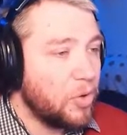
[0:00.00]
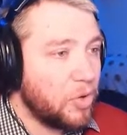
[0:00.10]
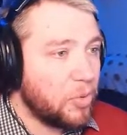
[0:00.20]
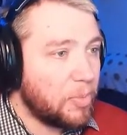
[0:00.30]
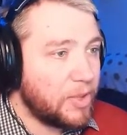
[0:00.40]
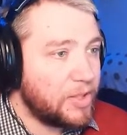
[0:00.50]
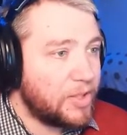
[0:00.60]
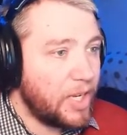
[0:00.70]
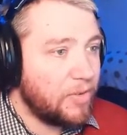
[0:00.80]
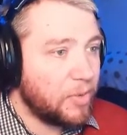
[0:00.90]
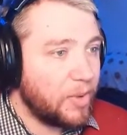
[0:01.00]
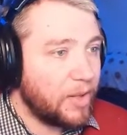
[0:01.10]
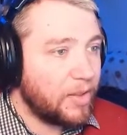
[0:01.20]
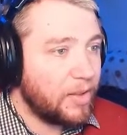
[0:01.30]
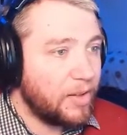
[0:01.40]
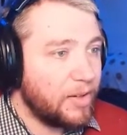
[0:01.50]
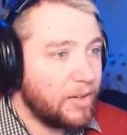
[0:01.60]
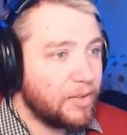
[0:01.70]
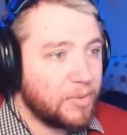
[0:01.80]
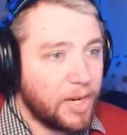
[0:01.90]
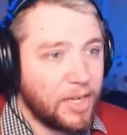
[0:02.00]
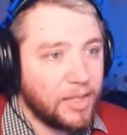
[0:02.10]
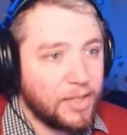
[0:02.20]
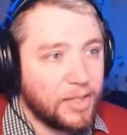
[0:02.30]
do you replace Xavier with, right?